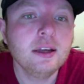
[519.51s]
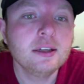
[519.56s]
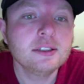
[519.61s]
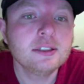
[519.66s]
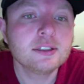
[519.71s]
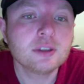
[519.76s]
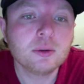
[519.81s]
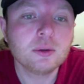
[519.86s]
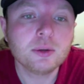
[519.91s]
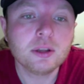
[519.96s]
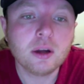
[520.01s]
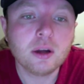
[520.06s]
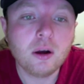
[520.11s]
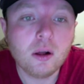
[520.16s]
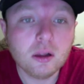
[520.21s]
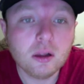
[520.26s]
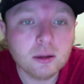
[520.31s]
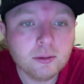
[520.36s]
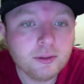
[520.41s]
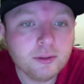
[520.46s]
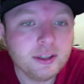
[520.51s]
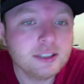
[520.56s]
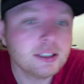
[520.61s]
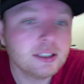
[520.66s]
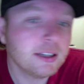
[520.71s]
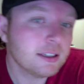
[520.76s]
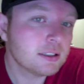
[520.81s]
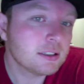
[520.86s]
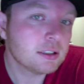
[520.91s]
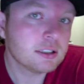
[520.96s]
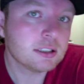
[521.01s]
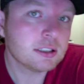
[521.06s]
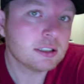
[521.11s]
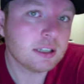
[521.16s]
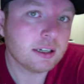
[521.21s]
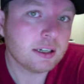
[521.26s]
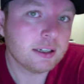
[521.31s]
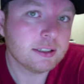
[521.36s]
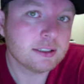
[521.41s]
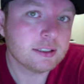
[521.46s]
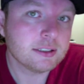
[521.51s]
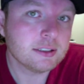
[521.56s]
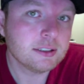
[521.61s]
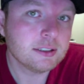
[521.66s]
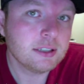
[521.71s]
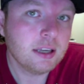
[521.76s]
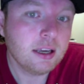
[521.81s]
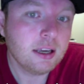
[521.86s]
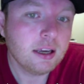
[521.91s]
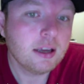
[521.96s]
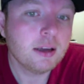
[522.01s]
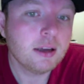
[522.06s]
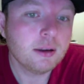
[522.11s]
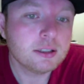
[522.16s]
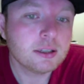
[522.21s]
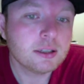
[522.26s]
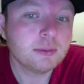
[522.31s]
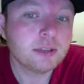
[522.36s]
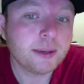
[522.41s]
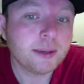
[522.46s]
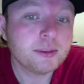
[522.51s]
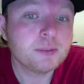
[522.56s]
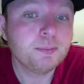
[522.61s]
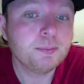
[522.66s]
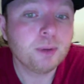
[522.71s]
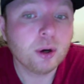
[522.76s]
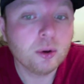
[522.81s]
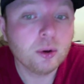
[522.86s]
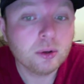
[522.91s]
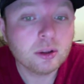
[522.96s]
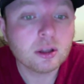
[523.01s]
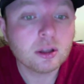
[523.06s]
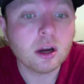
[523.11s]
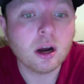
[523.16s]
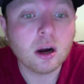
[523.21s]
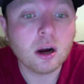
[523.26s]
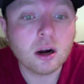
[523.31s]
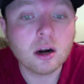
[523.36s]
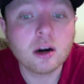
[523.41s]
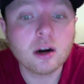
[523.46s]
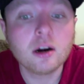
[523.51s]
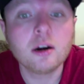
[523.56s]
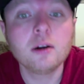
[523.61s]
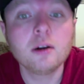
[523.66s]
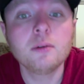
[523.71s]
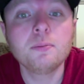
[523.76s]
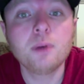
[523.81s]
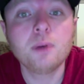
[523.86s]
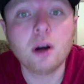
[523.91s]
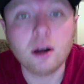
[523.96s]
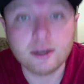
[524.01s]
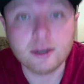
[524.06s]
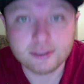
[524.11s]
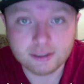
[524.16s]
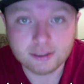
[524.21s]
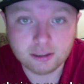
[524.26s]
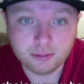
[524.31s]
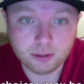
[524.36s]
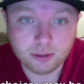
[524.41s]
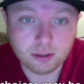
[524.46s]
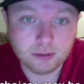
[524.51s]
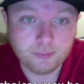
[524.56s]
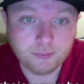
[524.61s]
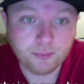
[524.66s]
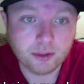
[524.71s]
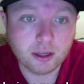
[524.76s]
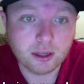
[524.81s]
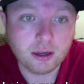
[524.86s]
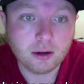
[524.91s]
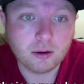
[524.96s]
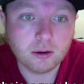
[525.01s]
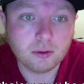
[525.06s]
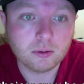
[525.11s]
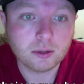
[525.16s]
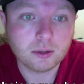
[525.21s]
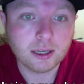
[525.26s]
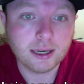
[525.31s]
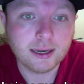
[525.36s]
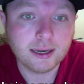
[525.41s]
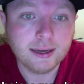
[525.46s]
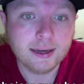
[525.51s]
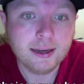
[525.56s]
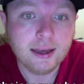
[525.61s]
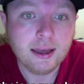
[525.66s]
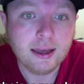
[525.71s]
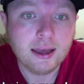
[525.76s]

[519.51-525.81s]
So with all of these exercises, sometimes both are possible, okay?